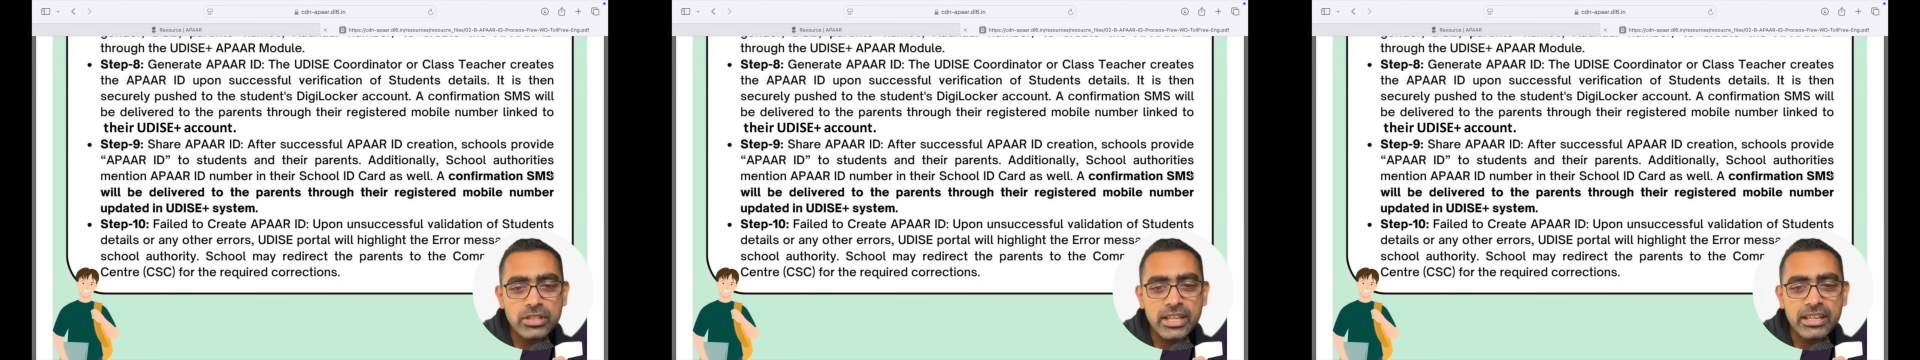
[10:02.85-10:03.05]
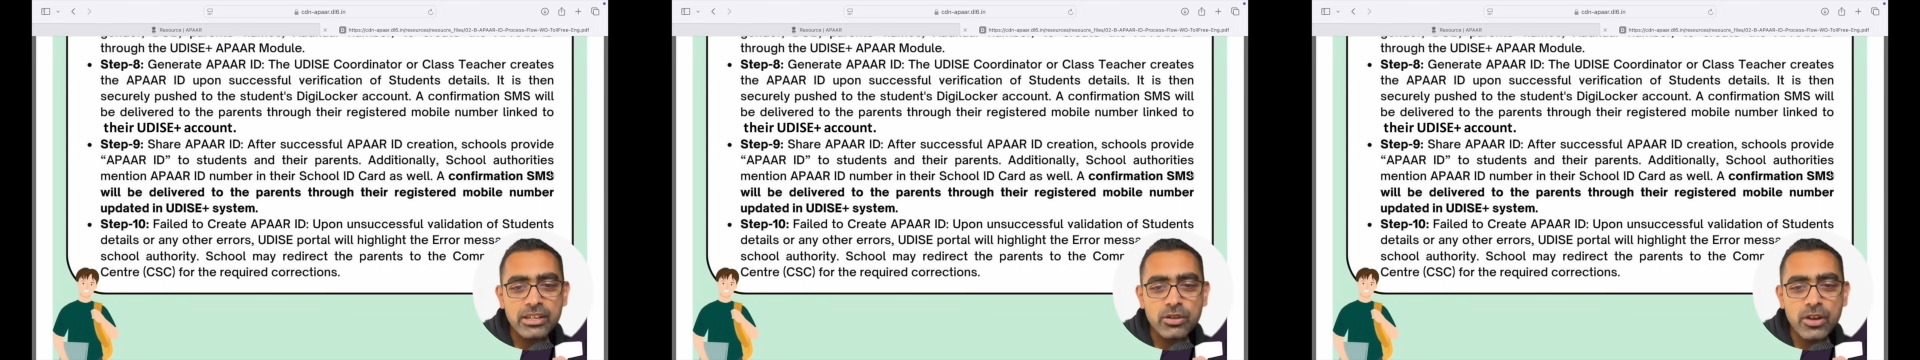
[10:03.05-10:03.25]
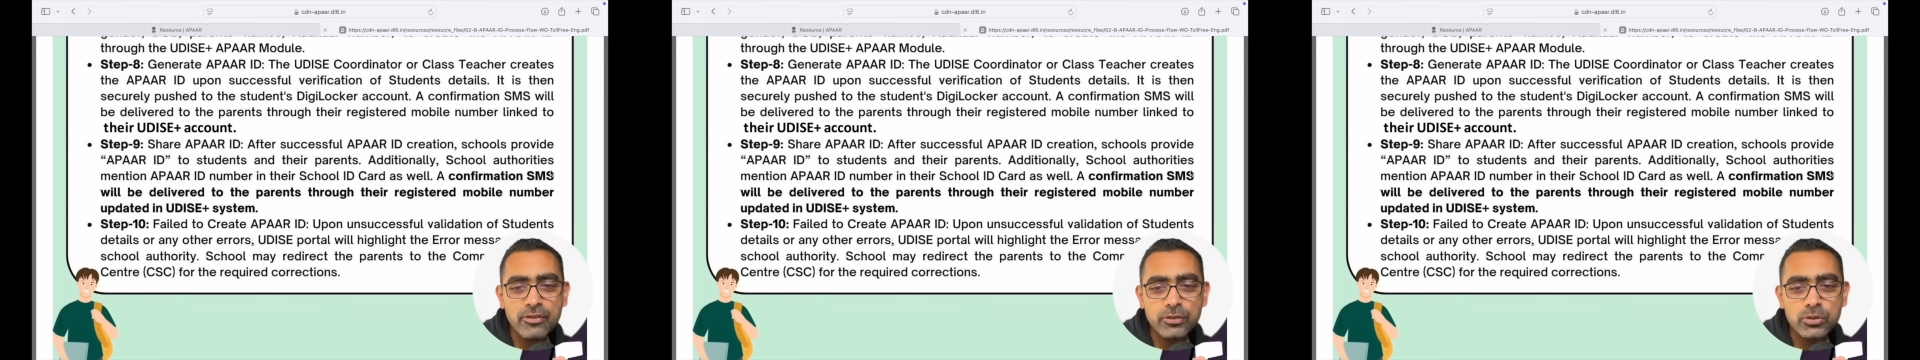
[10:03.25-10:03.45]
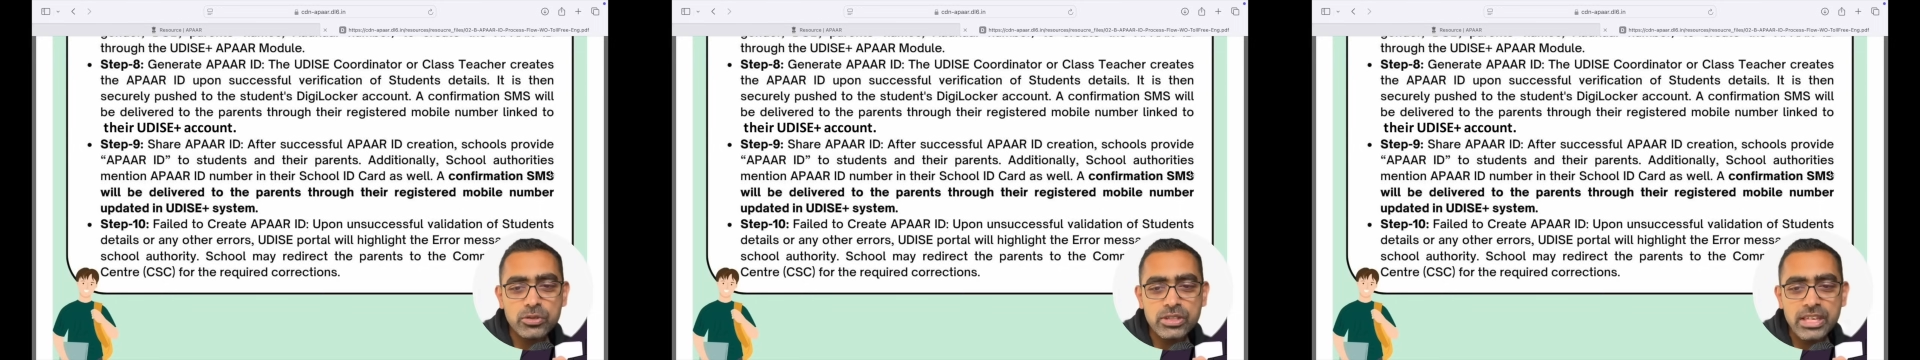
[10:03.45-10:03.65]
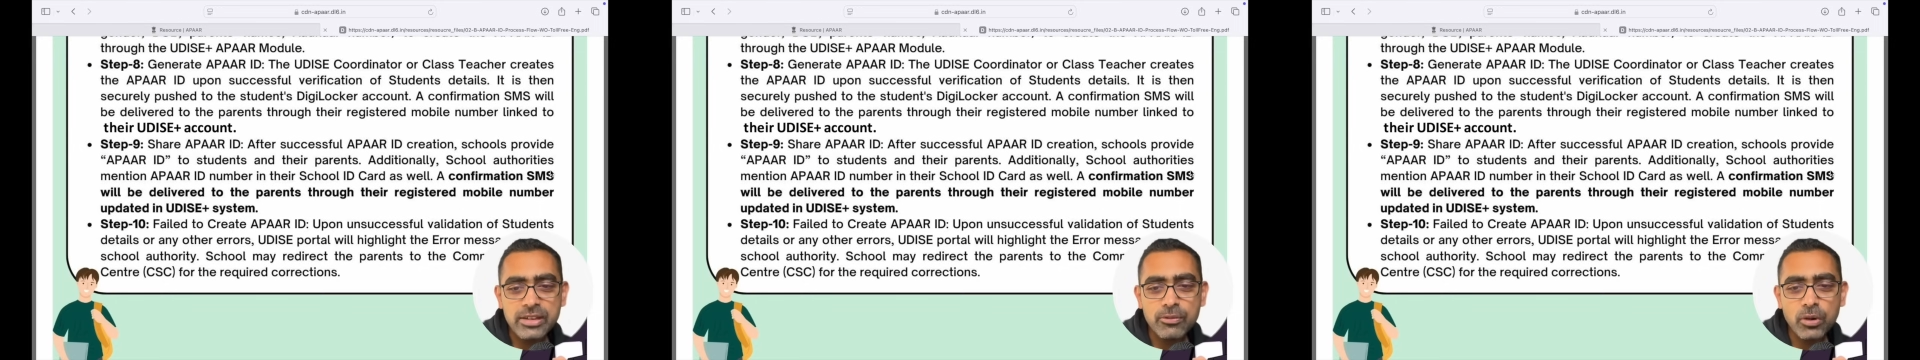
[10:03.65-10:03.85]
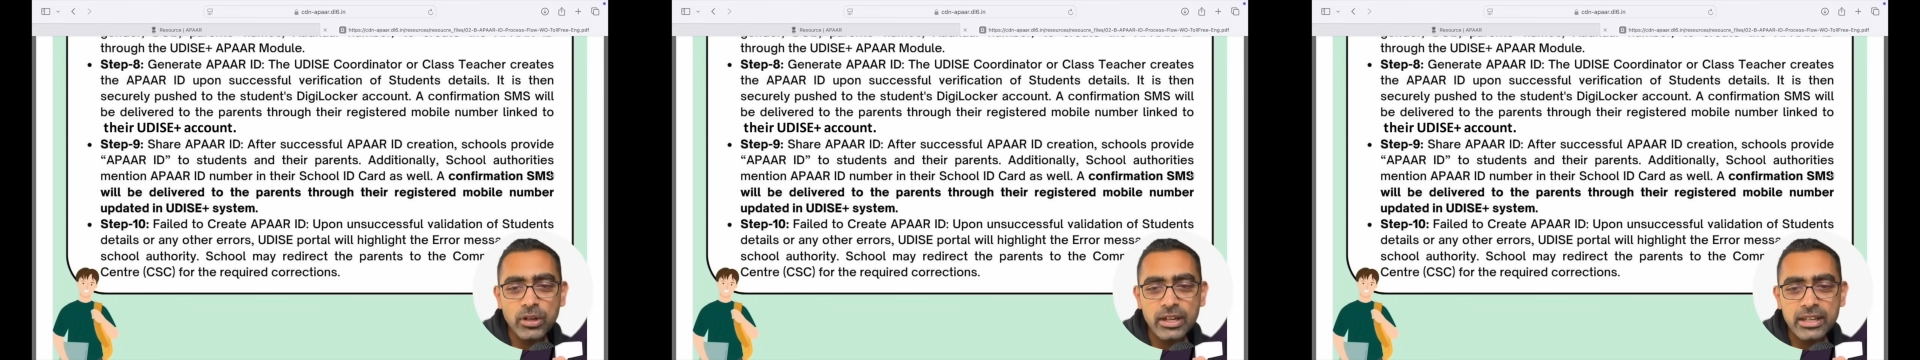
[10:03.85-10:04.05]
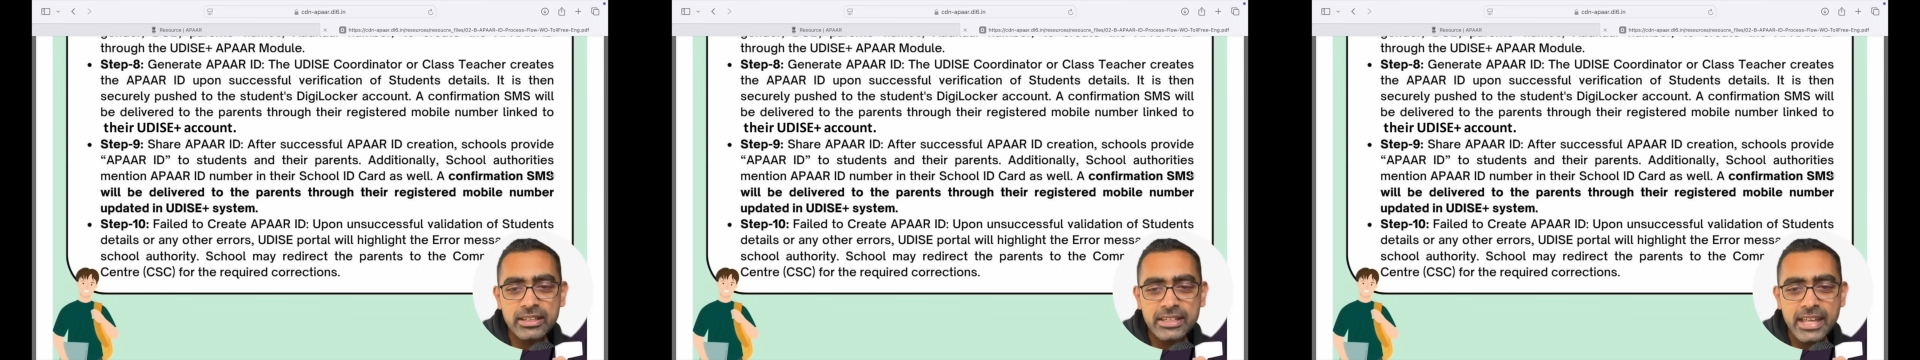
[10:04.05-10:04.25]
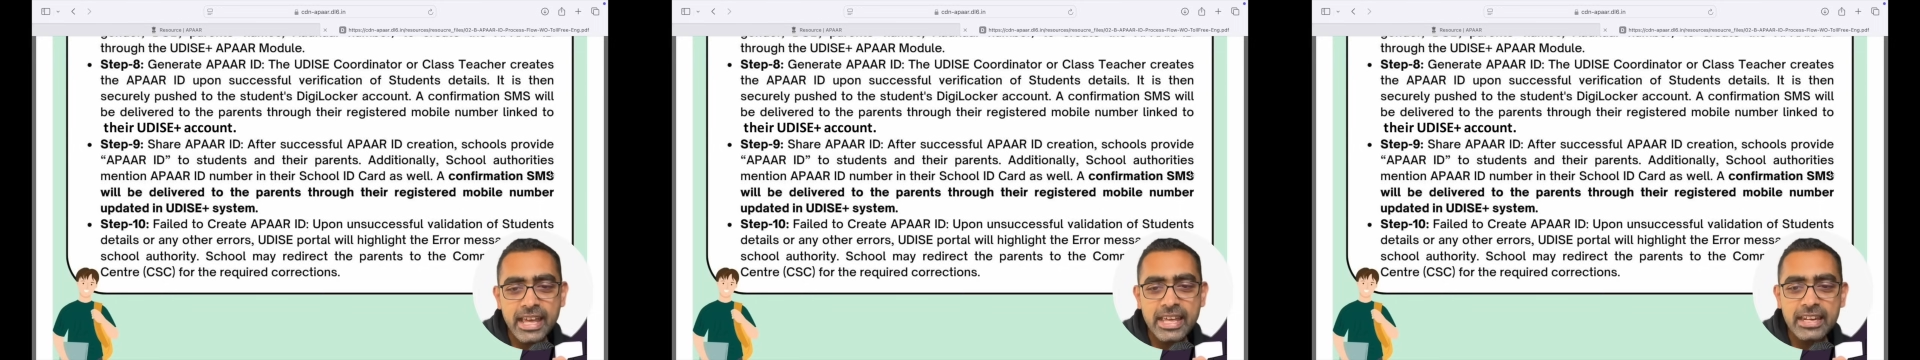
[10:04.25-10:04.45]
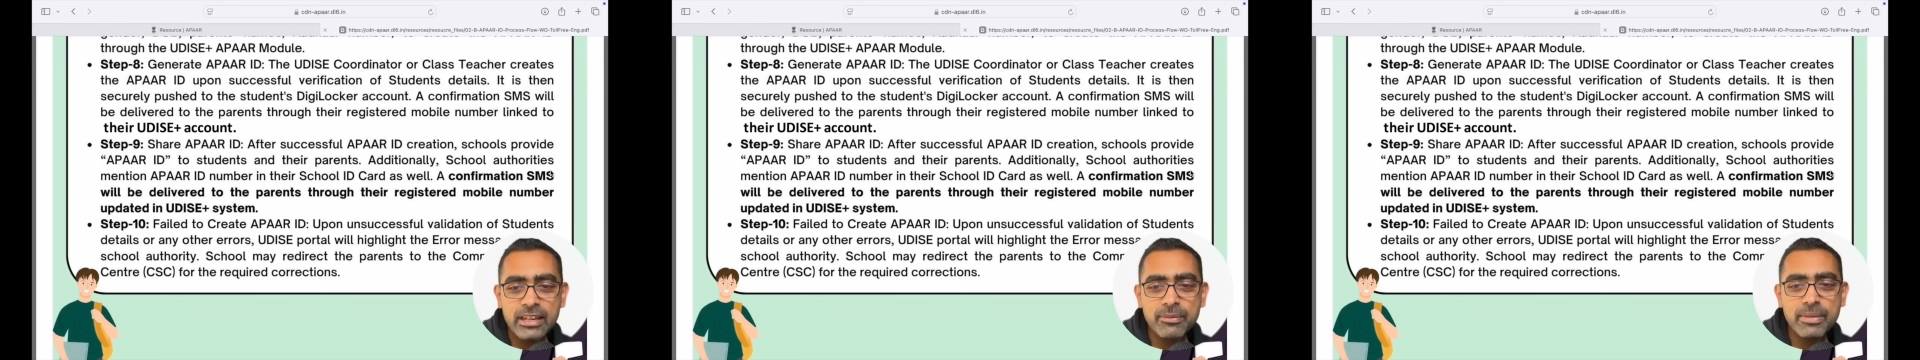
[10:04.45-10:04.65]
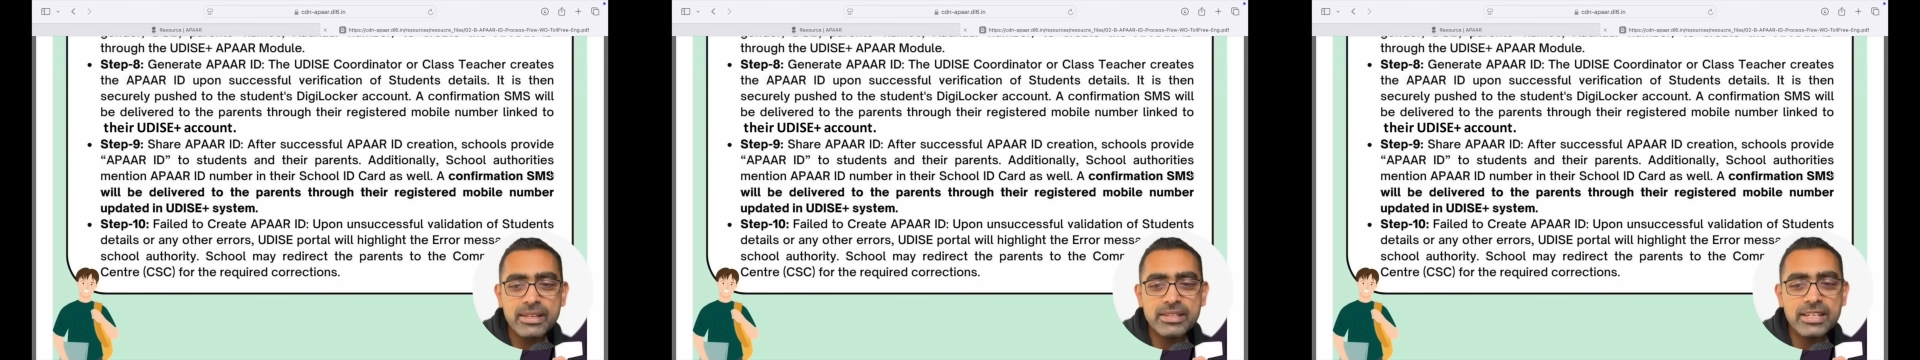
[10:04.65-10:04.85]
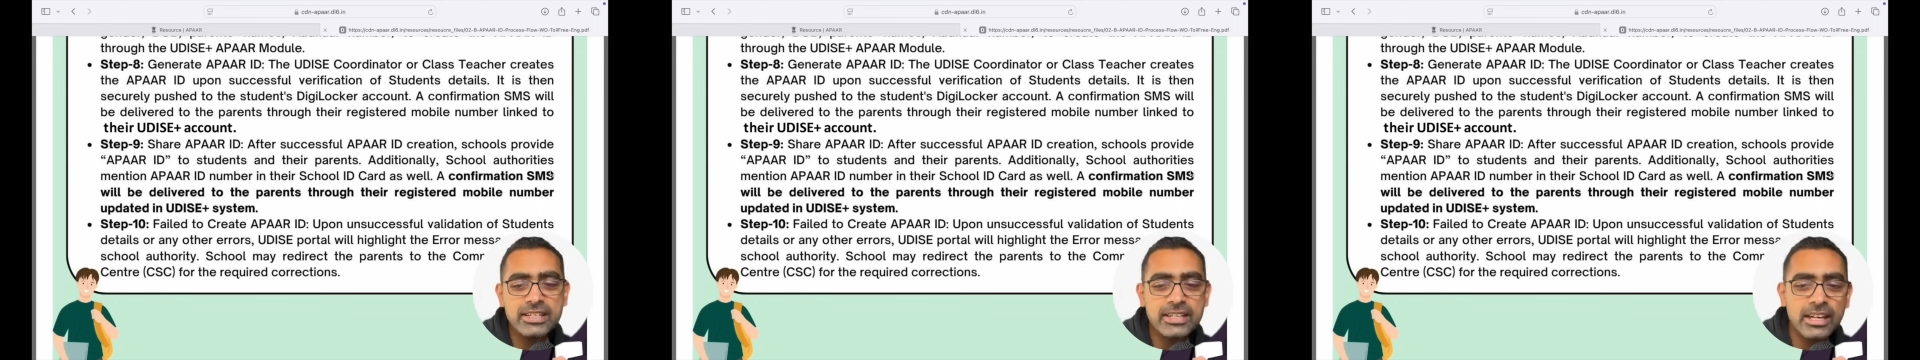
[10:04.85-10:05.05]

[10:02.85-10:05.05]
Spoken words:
then you have to see what are the error message, and